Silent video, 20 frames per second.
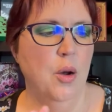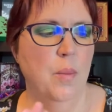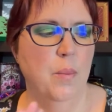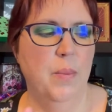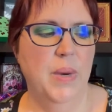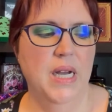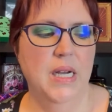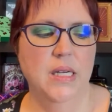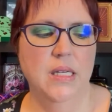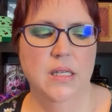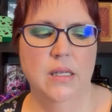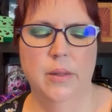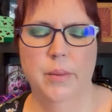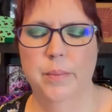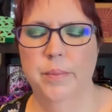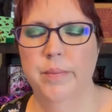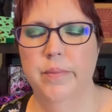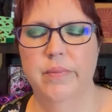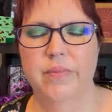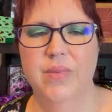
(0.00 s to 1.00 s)
But,
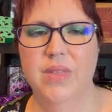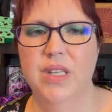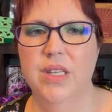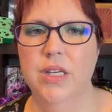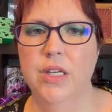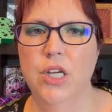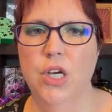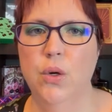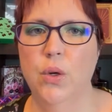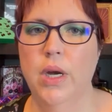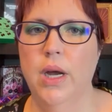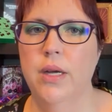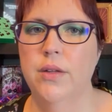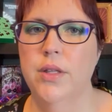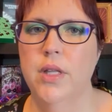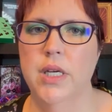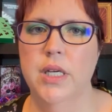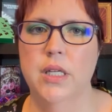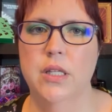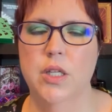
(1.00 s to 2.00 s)
you know, I
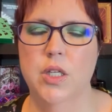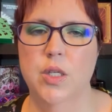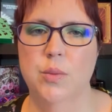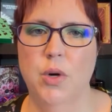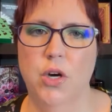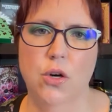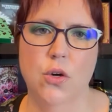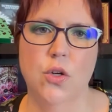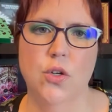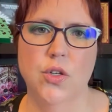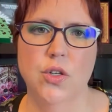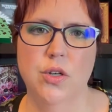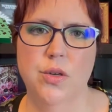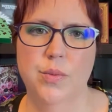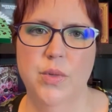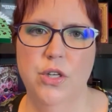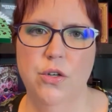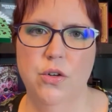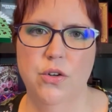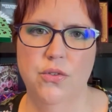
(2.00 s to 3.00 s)
think the sparkles are
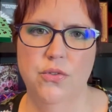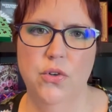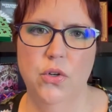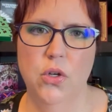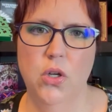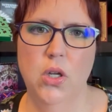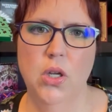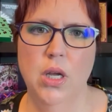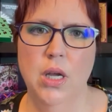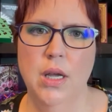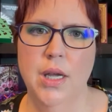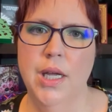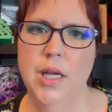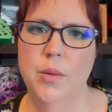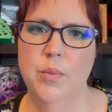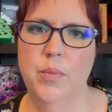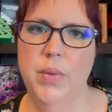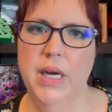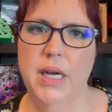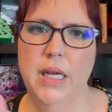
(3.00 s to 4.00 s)
beautiful,
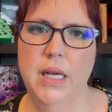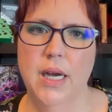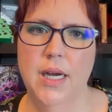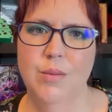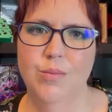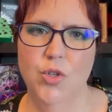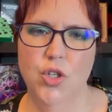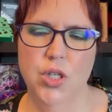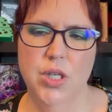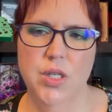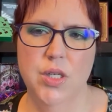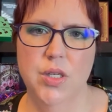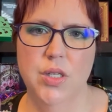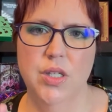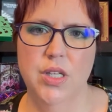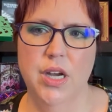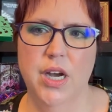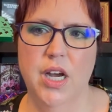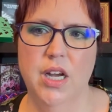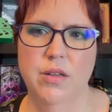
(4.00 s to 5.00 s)
but I'm just
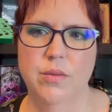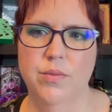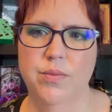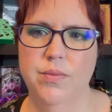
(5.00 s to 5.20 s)
not,